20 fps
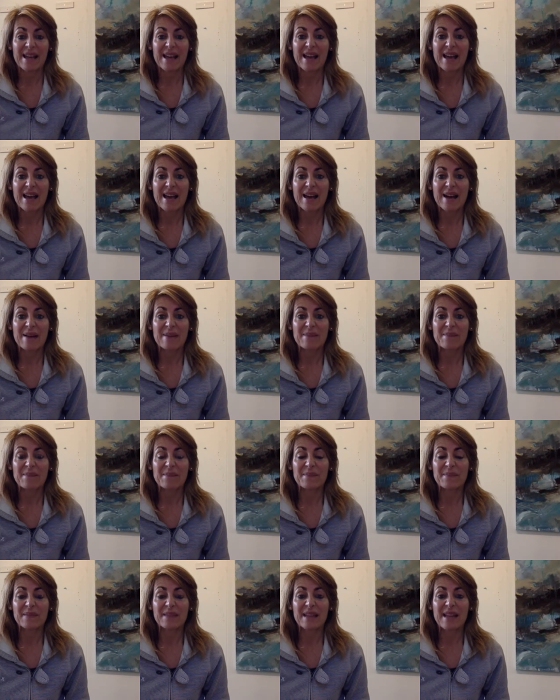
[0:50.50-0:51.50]

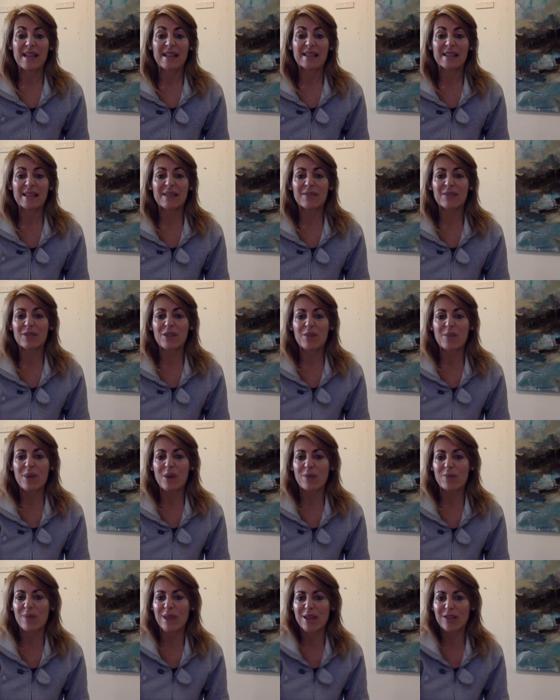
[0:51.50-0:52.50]
And even though my
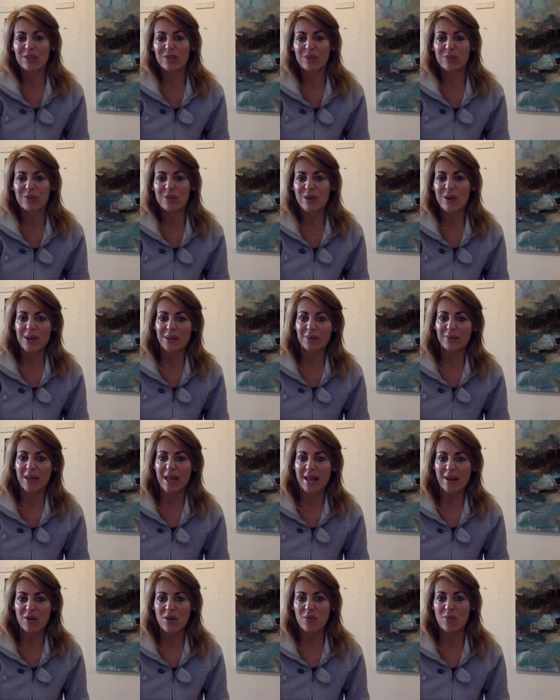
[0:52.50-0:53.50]
rational kind of
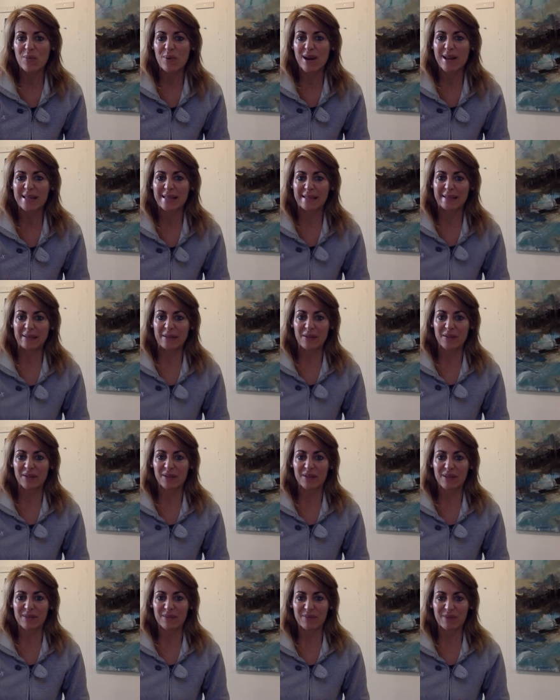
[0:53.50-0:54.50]
adult brain said, oh
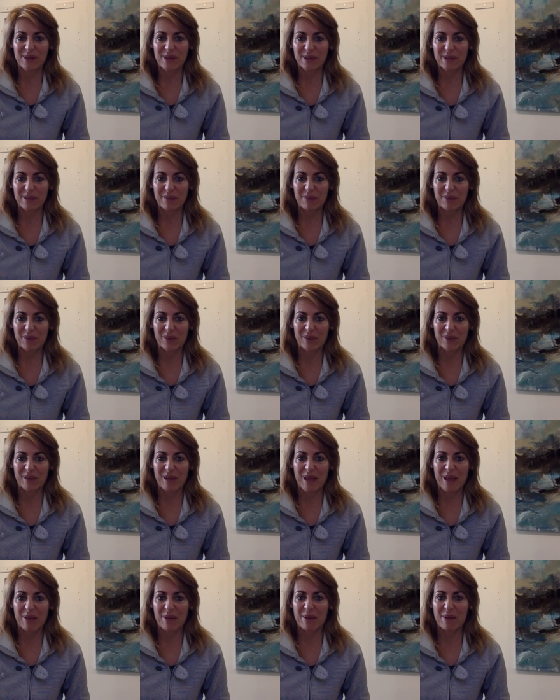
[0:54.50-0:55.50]
no, I'm fine, I'm not
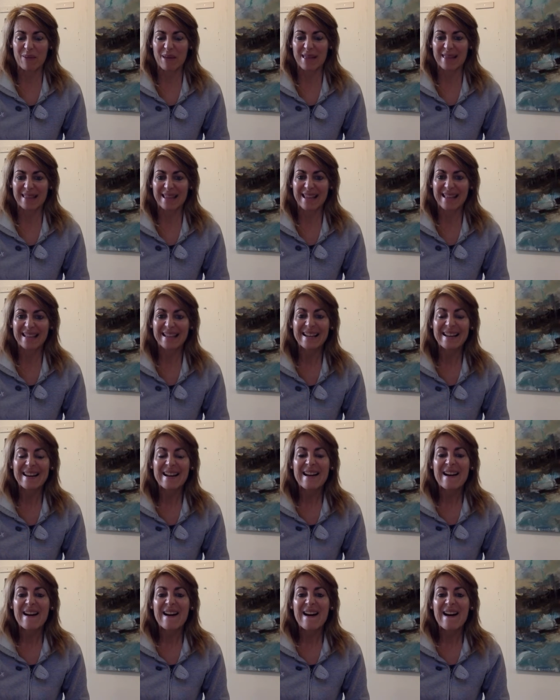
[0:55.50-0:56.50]
angry about that,
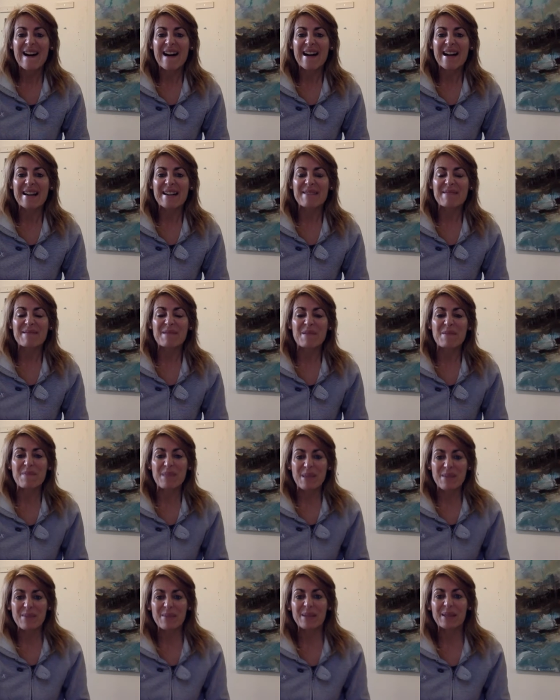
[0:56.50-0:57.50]
I
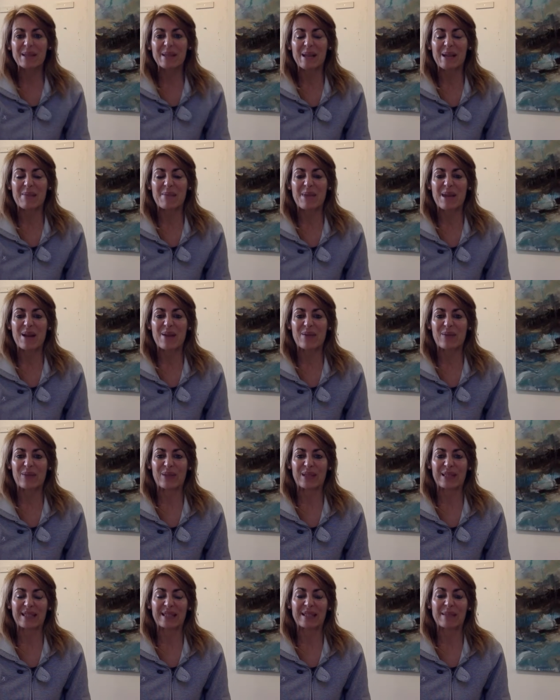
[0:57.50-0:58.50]
remembered about
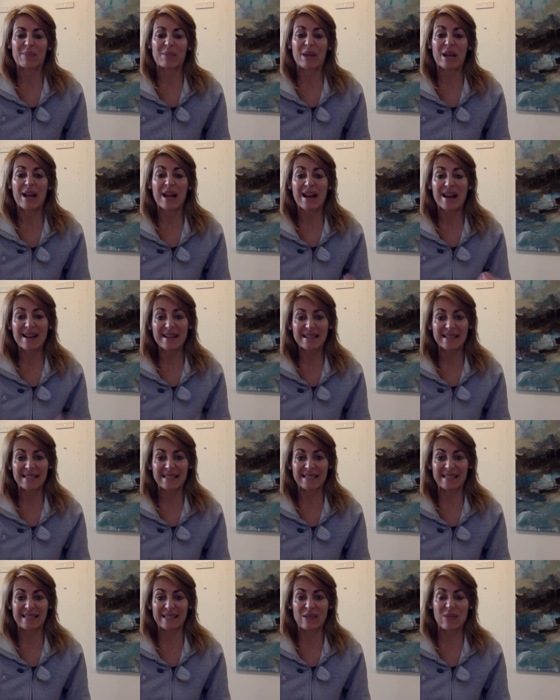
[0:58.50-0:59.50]
feeling that my
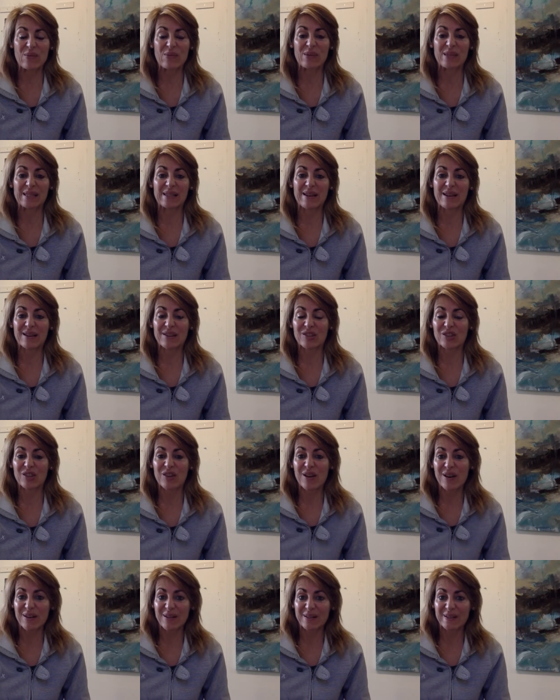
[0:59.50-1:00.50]
artist self is like a
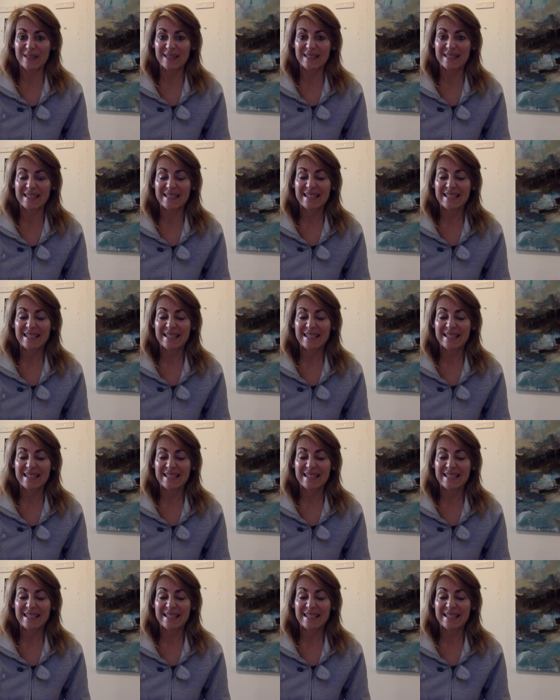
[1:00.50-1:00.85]
child.